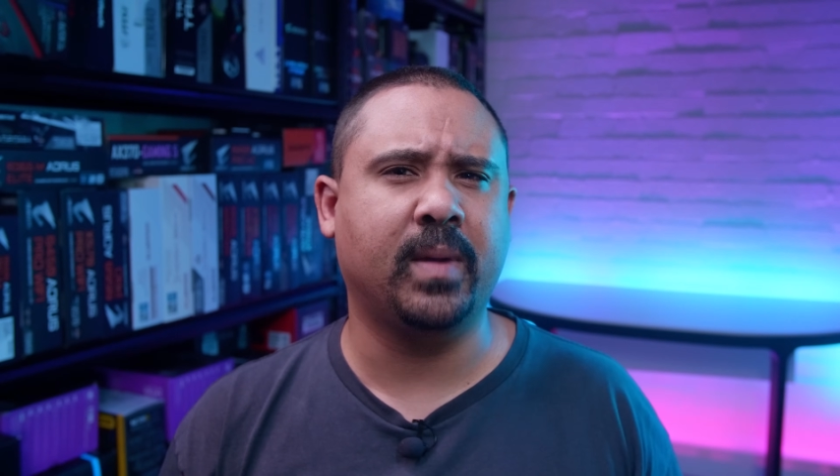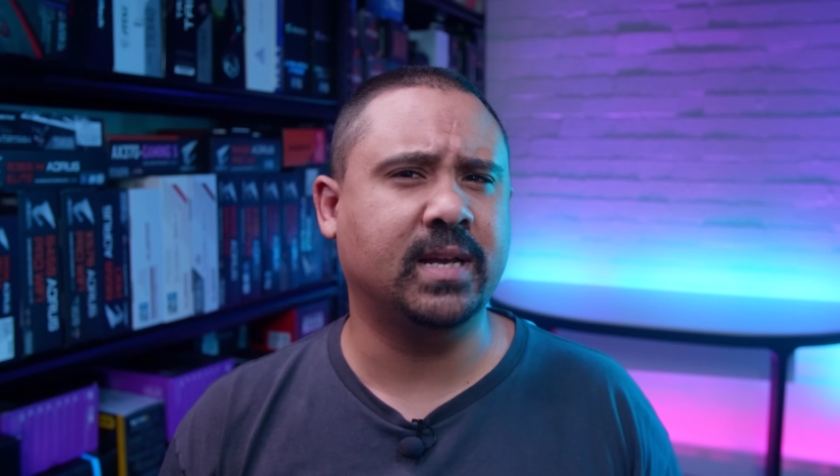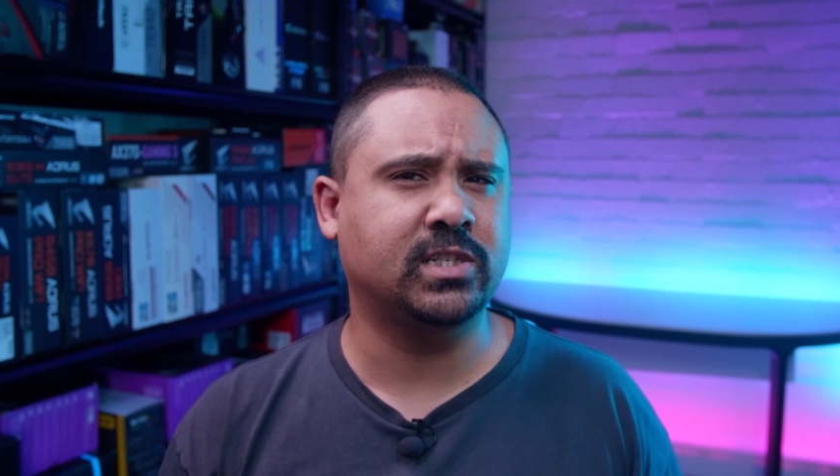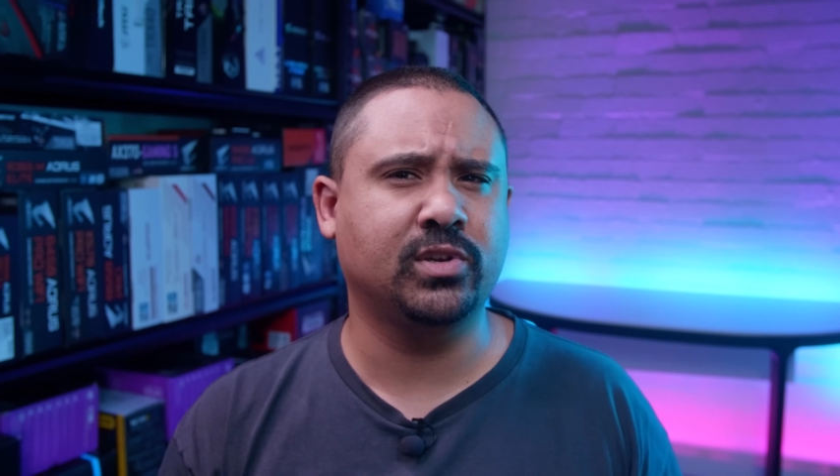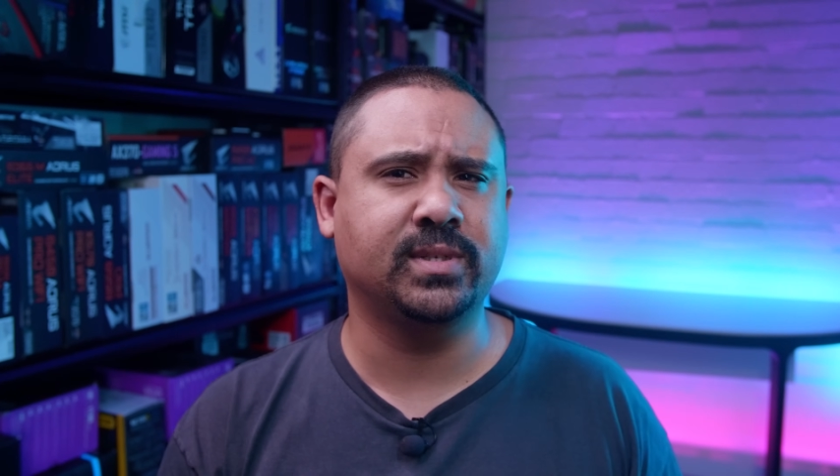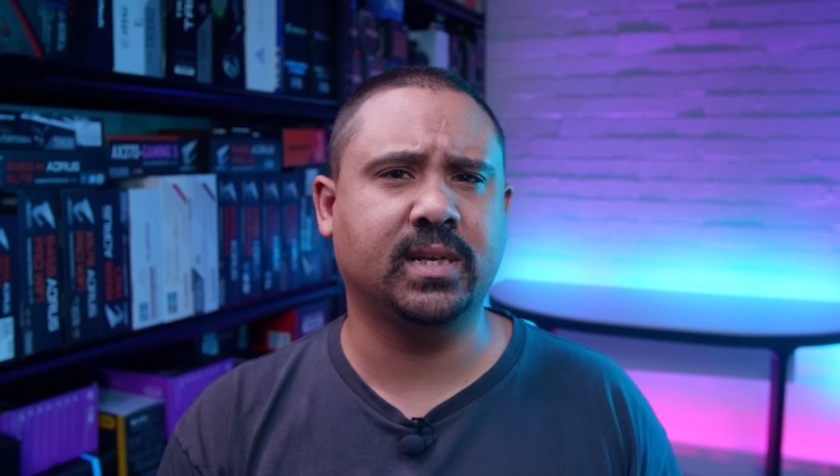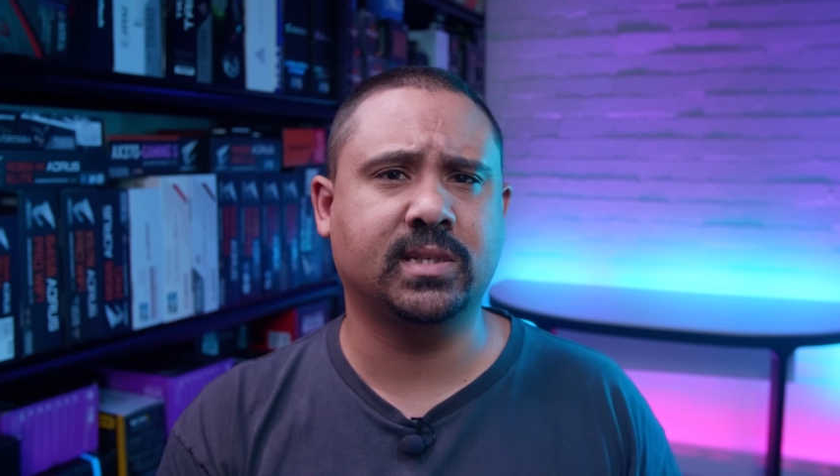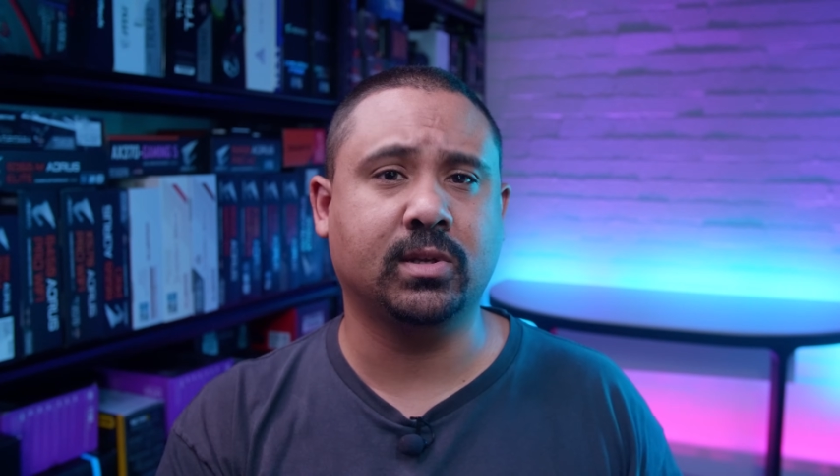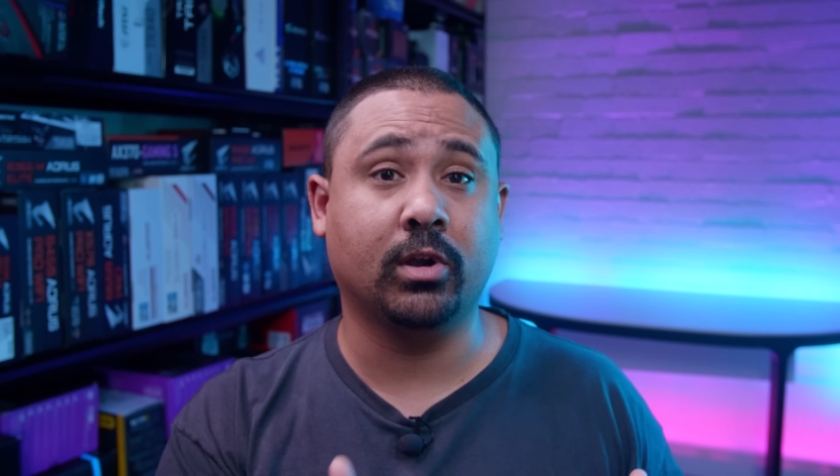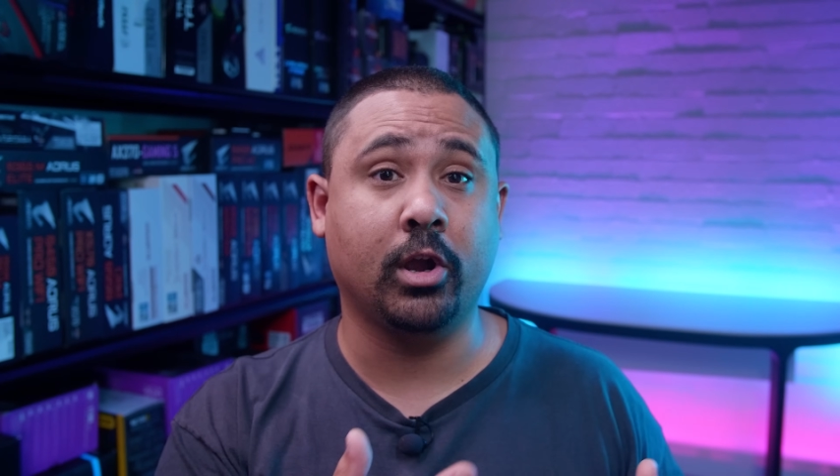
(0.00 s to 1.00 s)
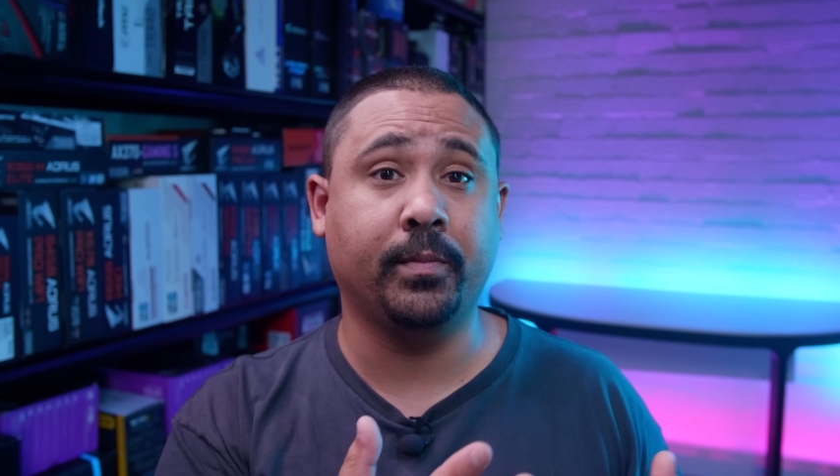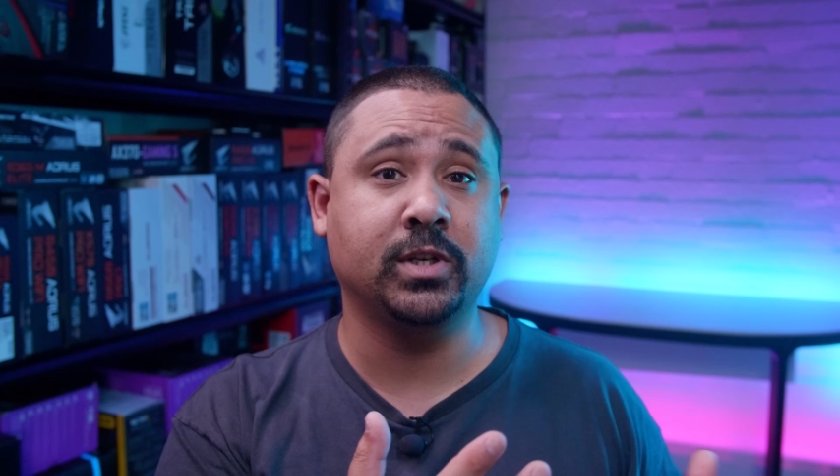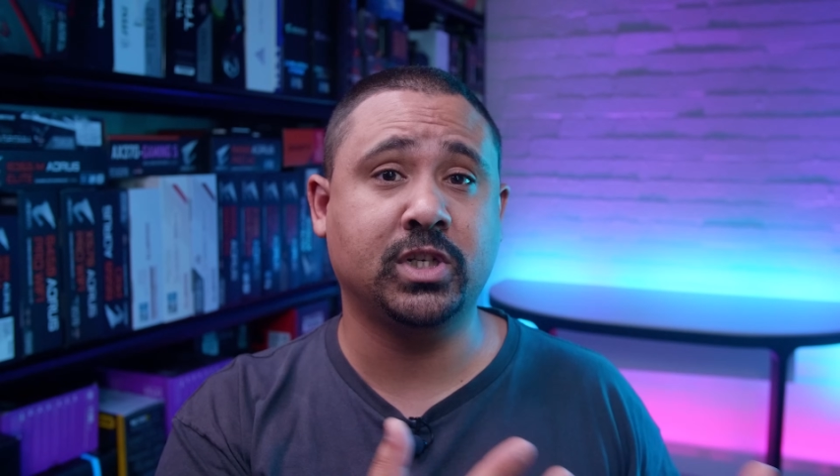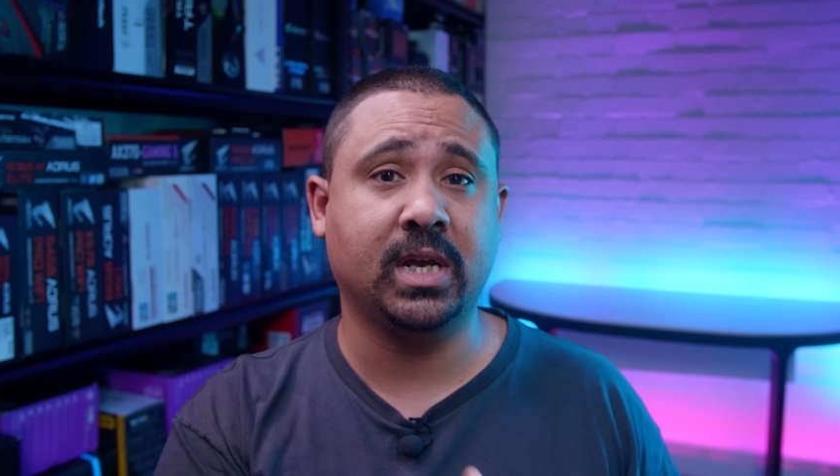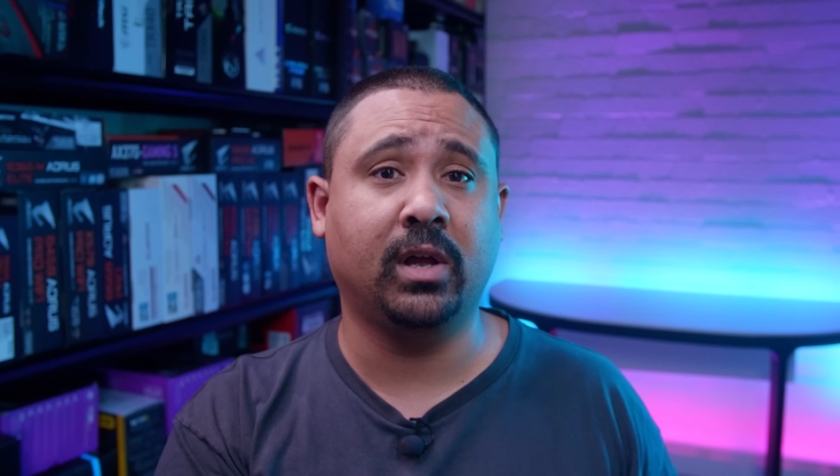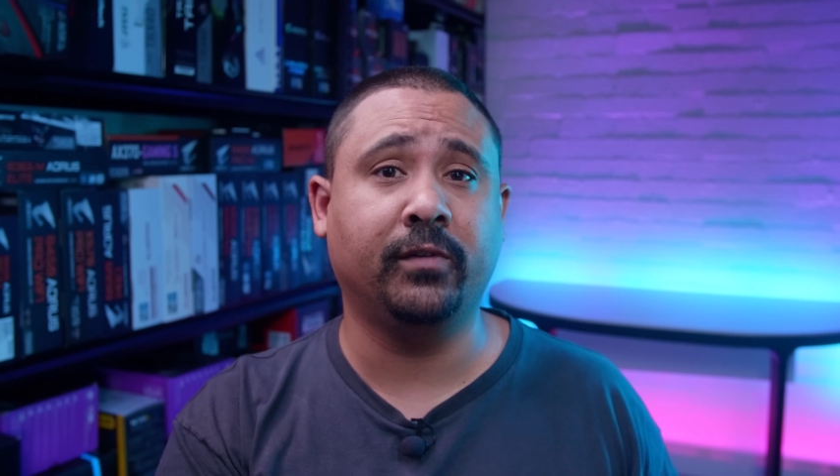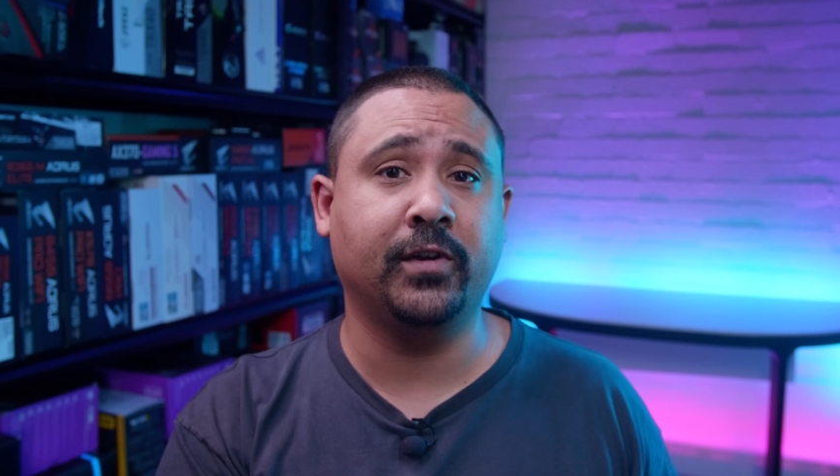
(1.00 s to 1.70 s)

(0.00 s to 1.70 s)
us using stock OpenGL